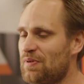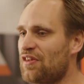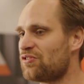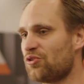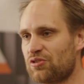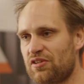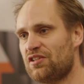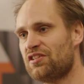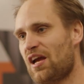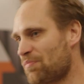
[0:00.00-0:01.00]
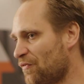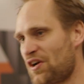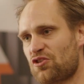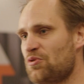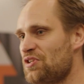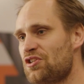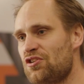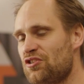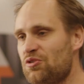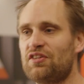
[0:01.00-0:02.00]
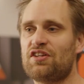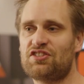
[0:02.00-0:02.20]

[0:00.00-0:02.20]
but then there's also, as you say, professional musicians using the